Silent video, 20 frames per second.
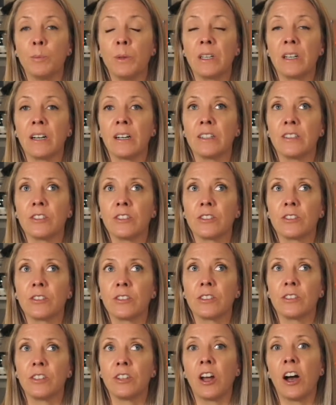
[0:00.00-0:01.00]
because
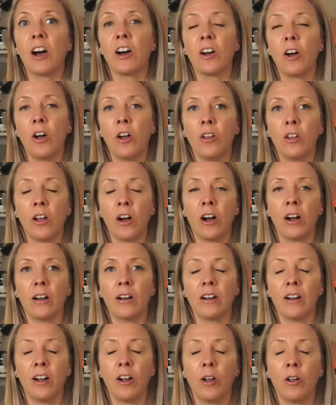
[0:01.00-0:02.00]
not
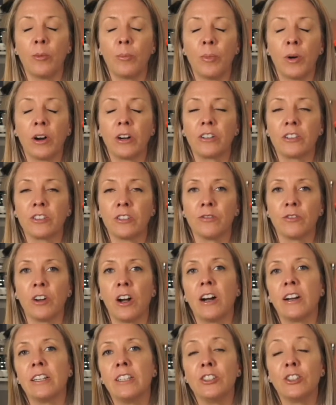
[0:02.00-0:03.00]
all parts have
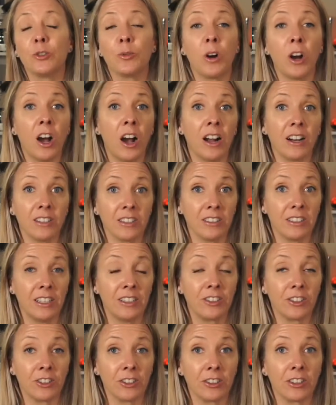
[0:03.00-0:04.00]
gone into a hot
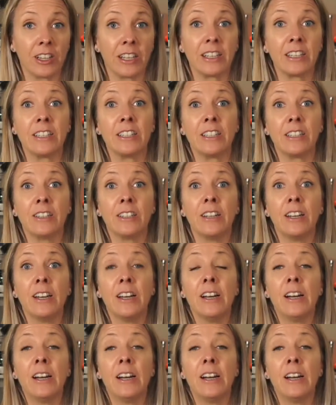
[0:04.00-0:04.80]
center like in a